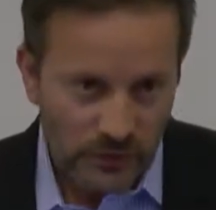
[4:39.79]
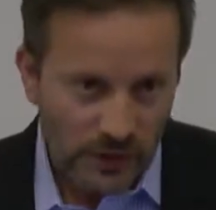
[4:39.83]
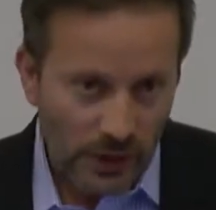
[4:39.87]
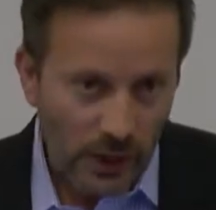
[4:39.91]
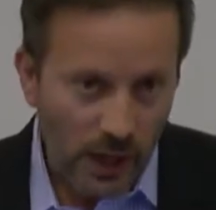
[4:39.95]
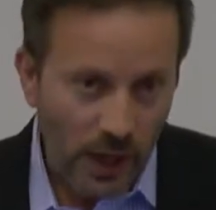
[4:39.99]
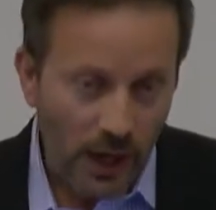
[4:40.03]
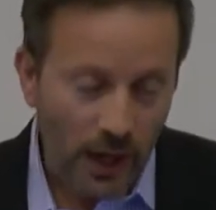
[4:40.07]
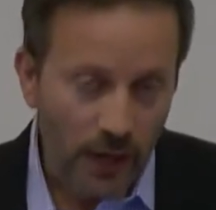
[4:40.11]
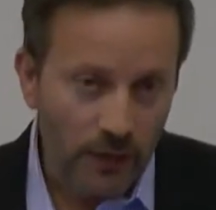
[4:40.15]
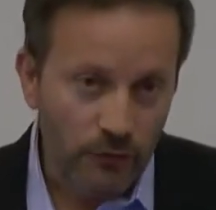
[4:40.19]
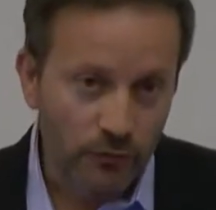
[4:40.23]

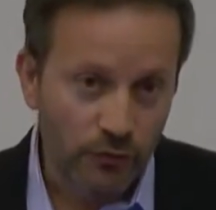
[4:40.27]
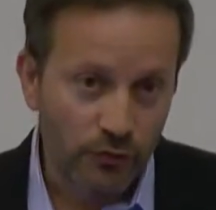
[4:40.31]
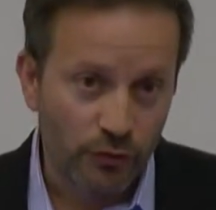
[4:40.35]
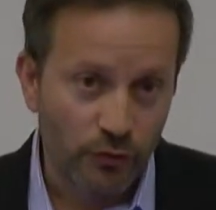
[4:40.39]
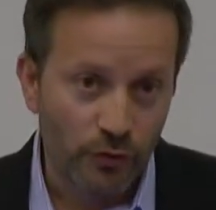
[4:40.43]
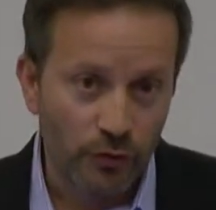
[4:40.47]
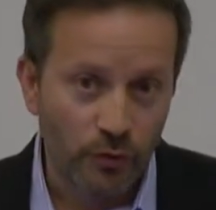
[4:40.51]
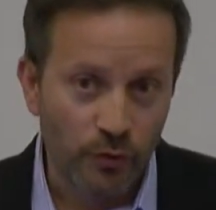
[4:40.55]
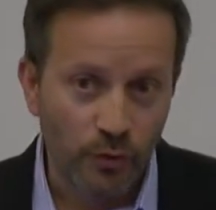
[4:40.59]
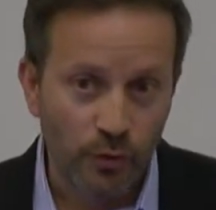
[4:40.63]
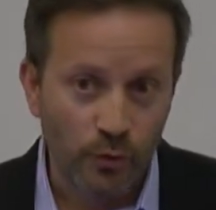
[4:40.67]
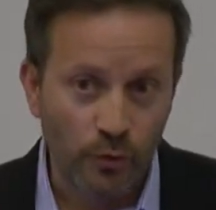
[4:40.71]

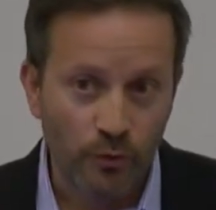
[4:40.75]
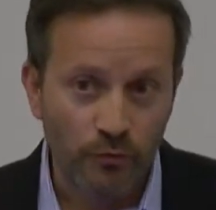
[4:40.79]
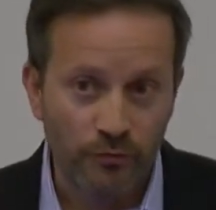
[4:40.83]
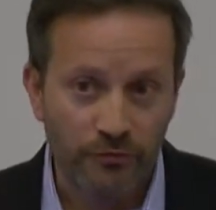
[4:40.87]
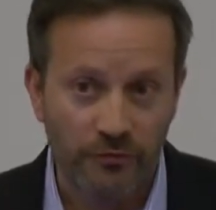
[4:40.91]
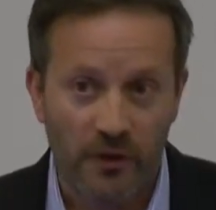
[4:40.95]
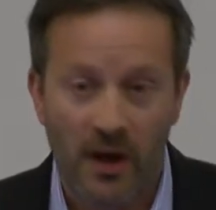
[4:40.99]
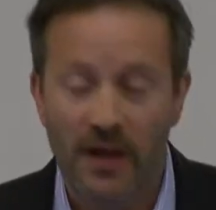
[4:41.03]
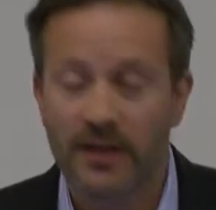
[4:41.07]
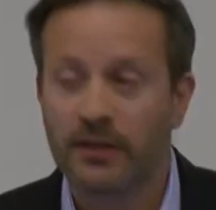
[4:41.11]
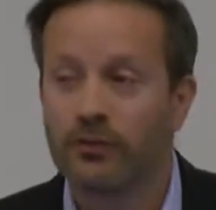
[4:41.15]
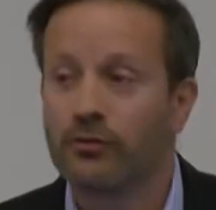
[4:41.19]
to
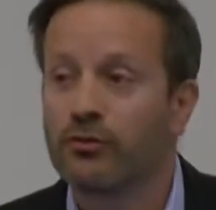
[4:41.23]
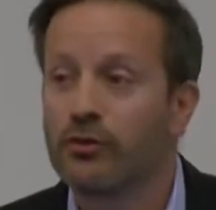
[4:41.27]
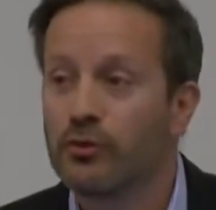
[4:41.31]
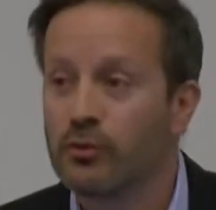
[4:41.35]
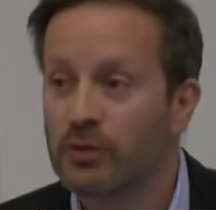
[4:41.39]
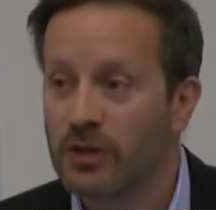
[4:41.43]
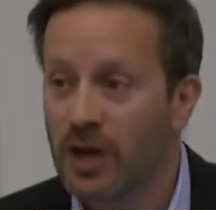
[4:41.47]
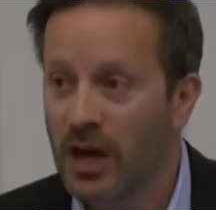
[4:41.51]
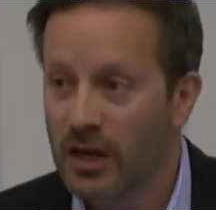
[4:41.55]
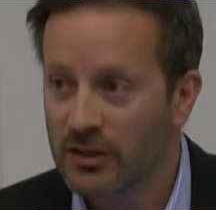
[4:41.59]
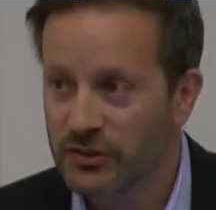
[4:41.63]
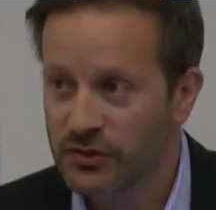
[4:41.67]
find new
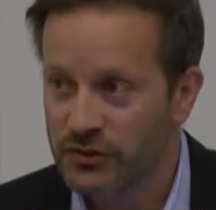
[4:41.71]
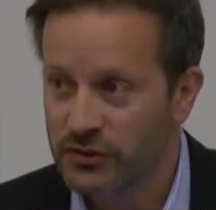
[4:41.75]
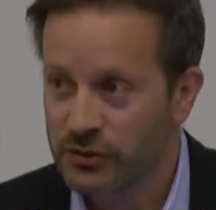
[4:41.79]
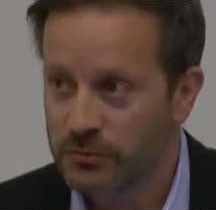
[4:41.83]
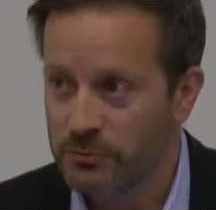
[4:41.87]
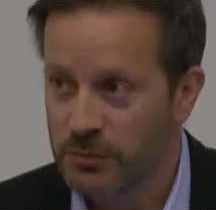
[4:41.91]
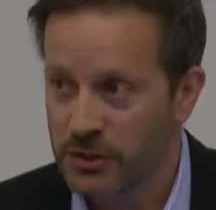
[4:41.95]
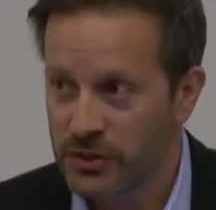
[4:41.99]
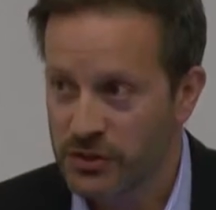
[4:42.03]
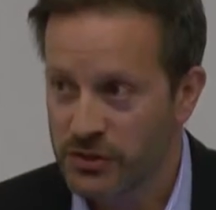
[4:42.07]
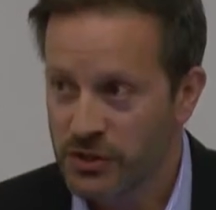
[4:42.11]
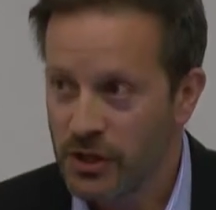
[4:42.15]

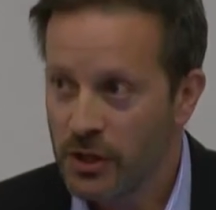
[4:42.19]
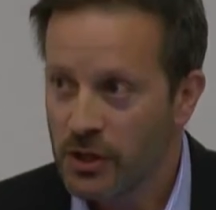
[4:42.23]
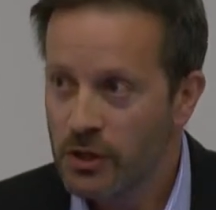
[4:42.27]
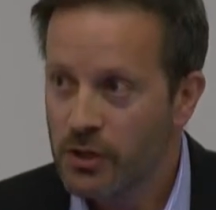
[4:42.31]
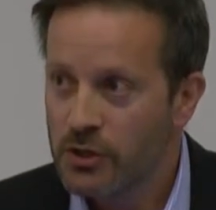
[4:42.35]
customers.